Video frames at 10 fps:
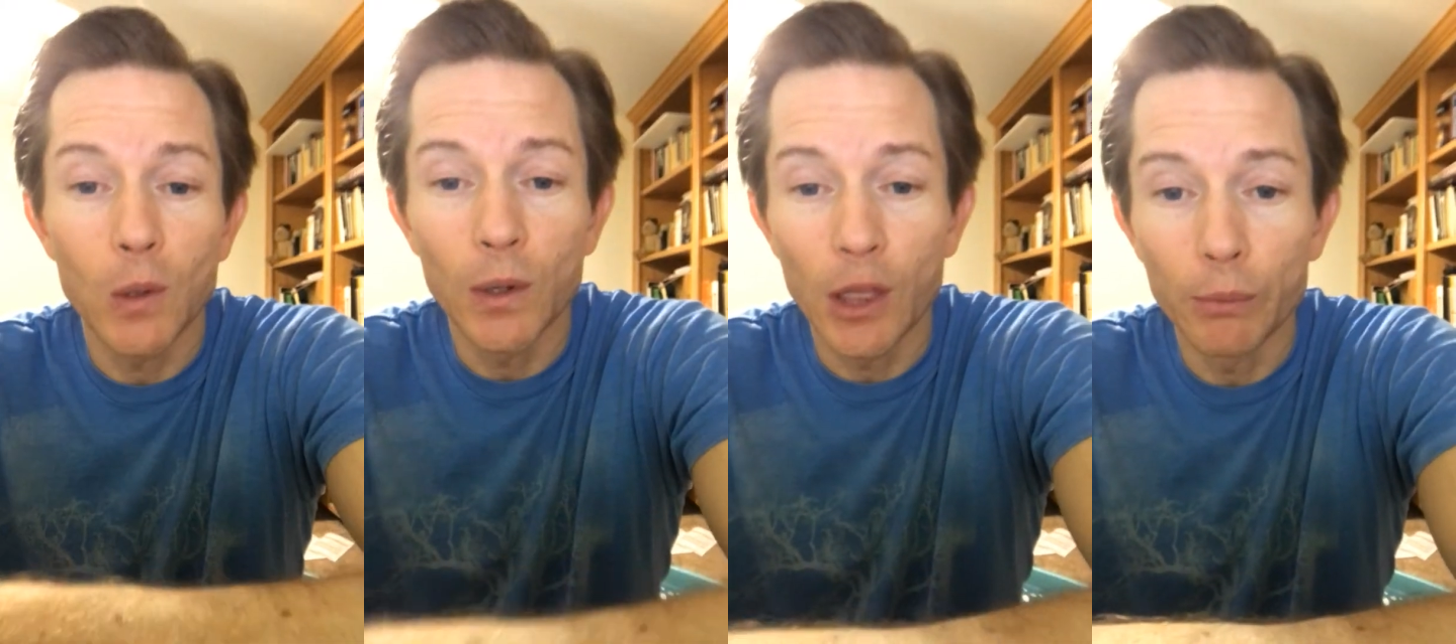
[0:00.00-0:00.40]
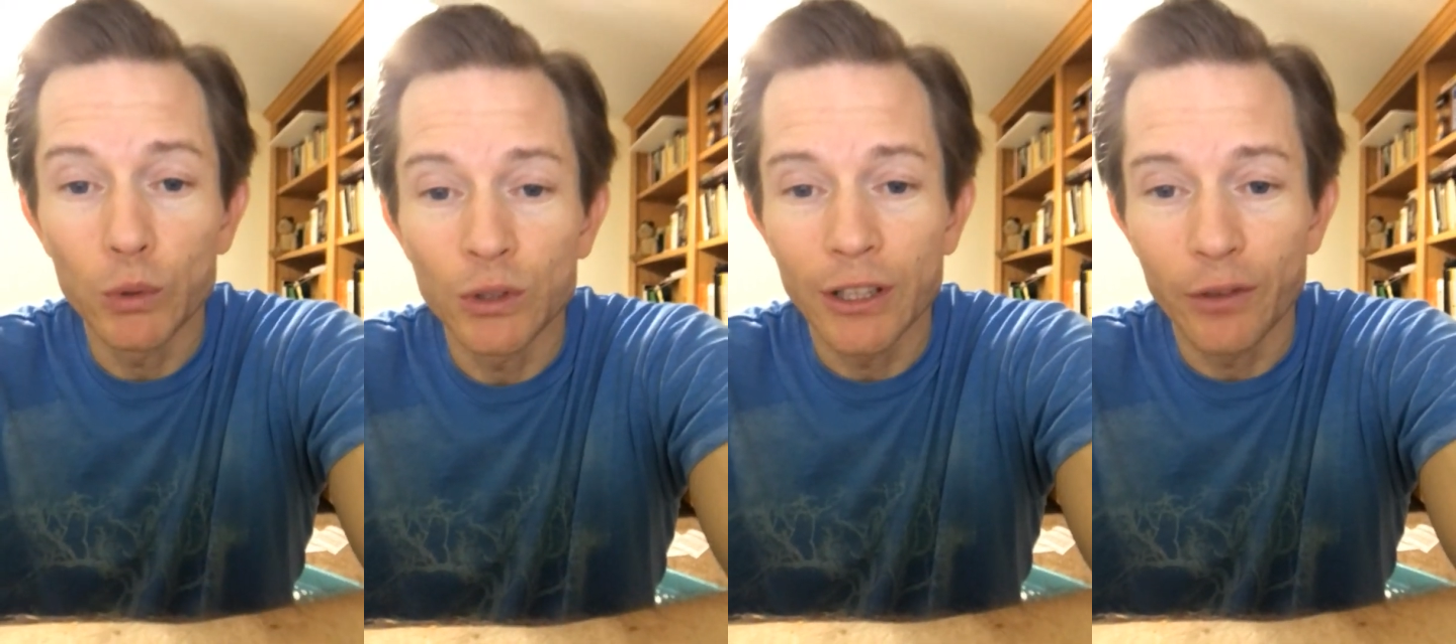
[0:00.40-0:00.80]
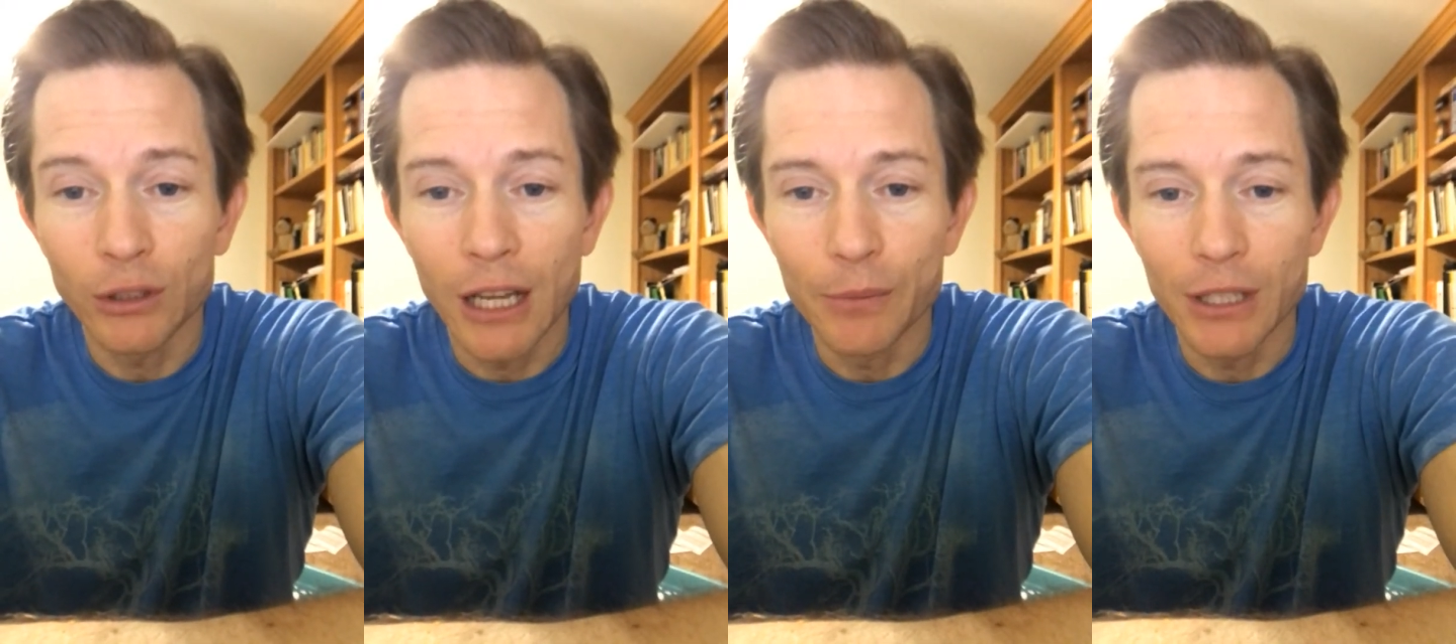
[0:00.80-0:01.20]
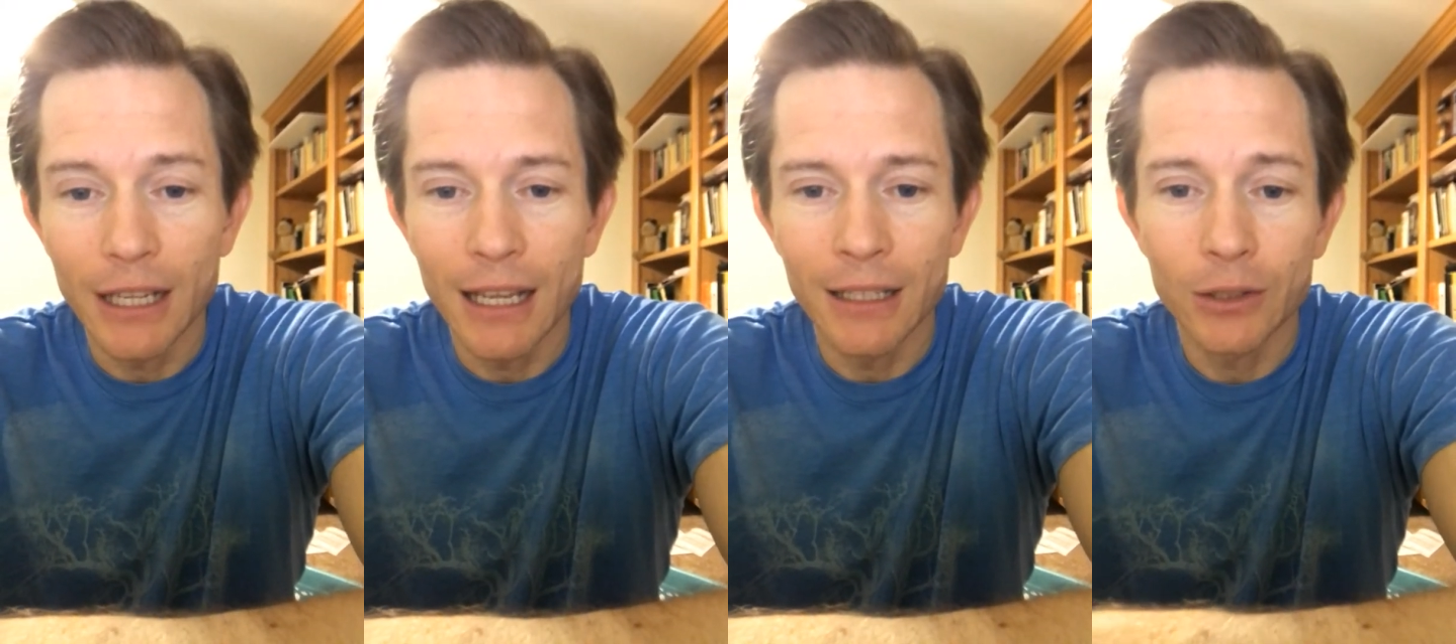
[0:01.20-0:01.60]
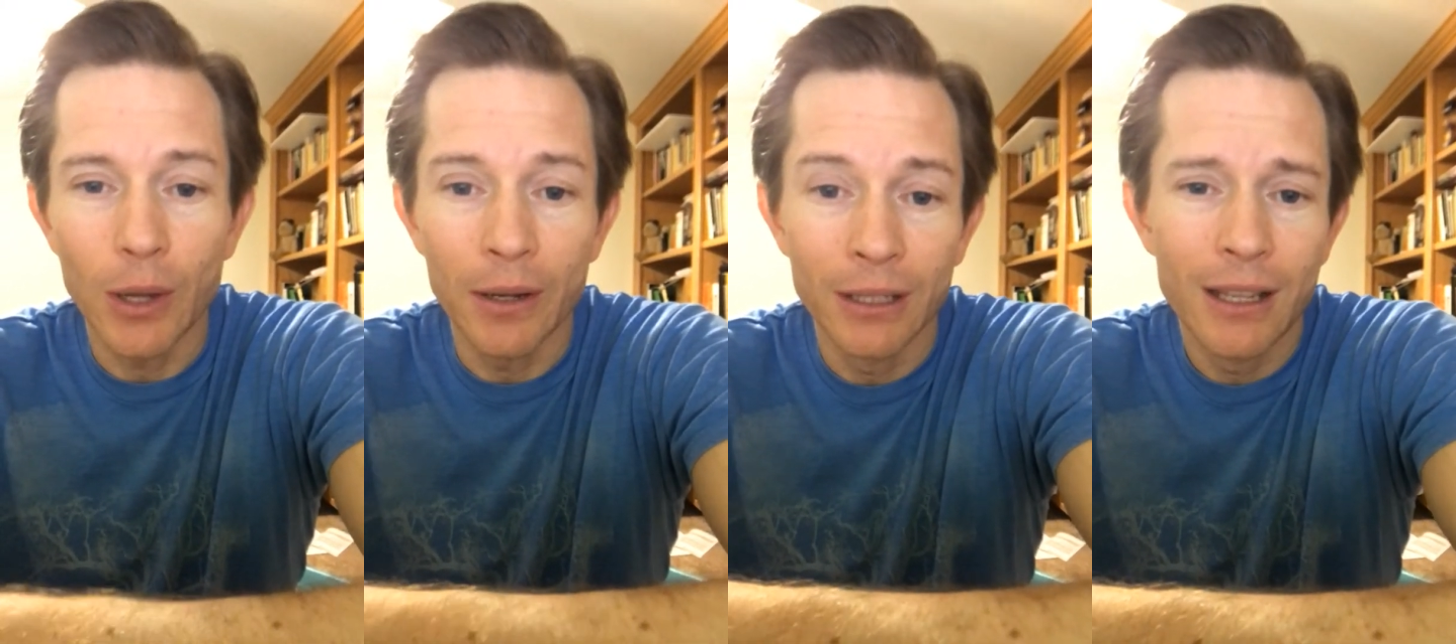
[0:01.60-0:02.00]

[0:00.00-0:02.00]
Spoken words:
I'm going in the pool several times a day. So I